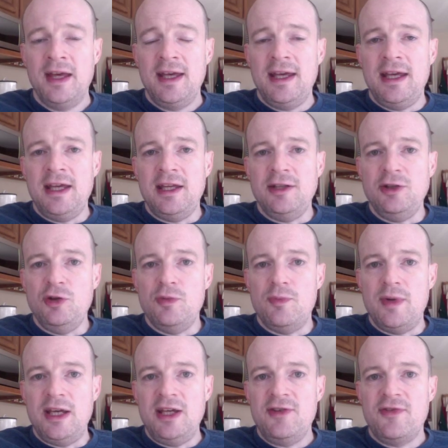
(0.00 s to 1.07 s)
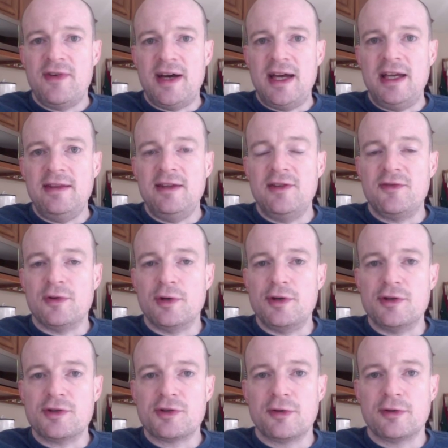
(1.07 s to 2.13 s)
And you may find that for
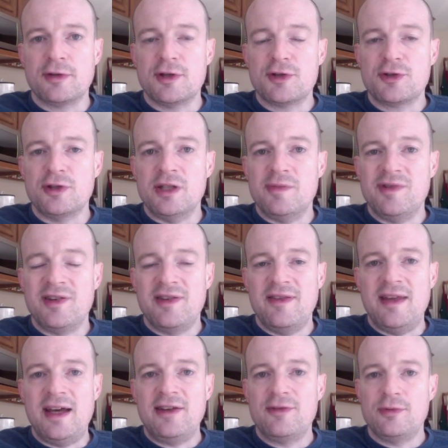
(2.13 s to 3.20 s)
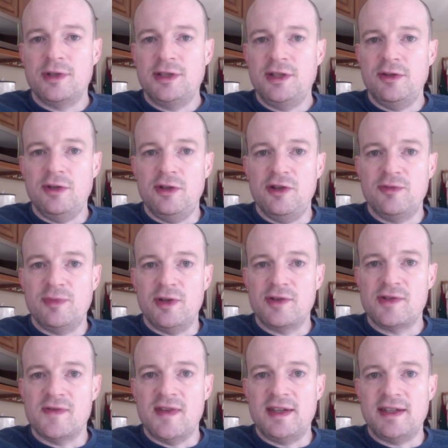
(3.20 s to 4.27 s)
your shorter trips, that's what you use
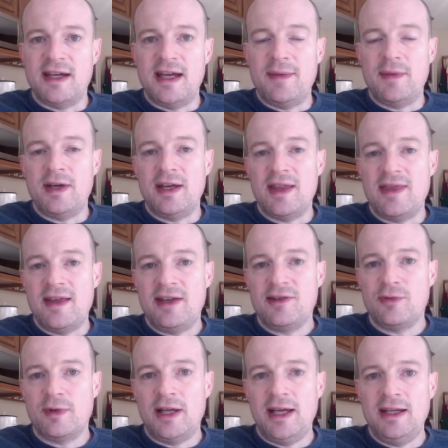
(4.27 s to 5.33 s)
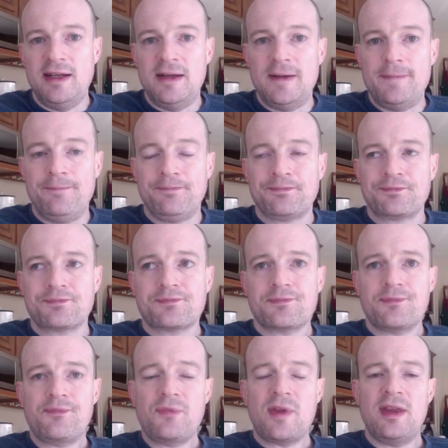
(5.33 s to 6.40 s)
most of the time. That's what I did.
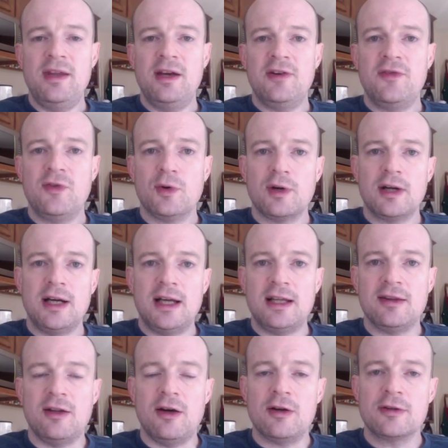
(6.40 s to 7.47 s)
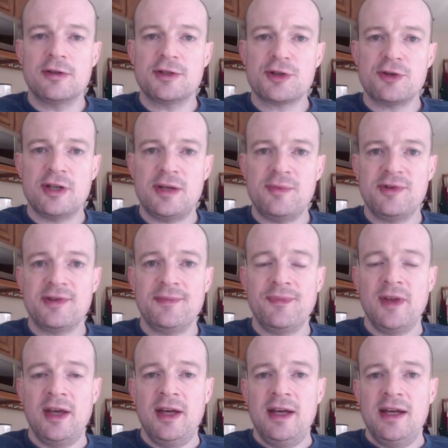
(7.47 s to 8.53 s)
Now, for longer trips,
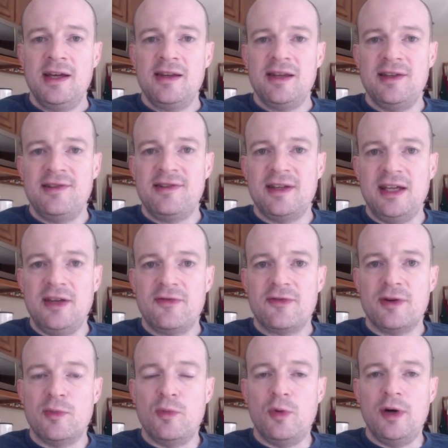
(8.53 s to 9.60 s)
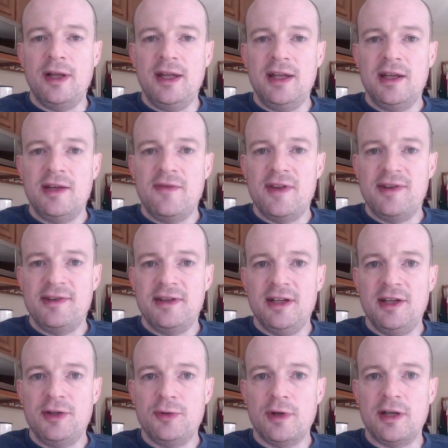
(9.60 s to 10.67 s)
let's say from one end of the city
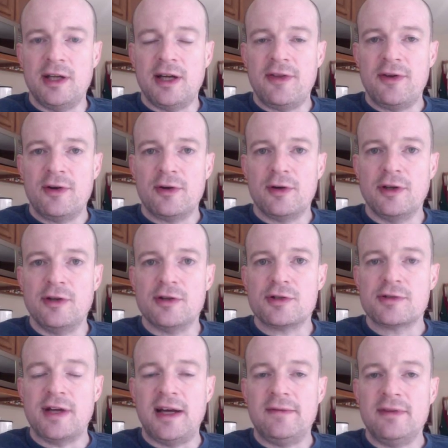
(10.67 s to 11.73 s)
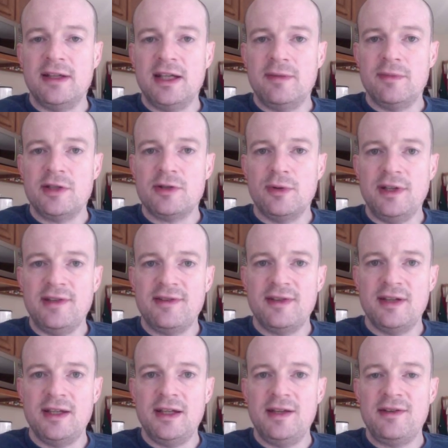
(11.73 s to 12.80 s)
to another, or you're traveling in between
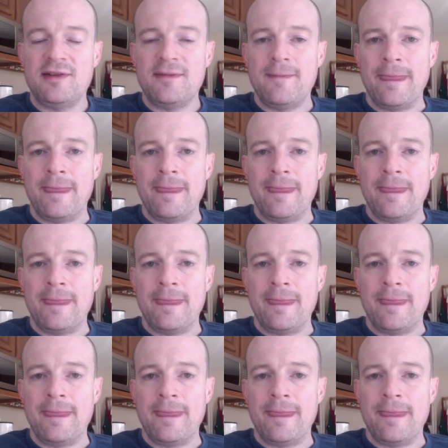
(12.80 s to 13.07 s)
cities,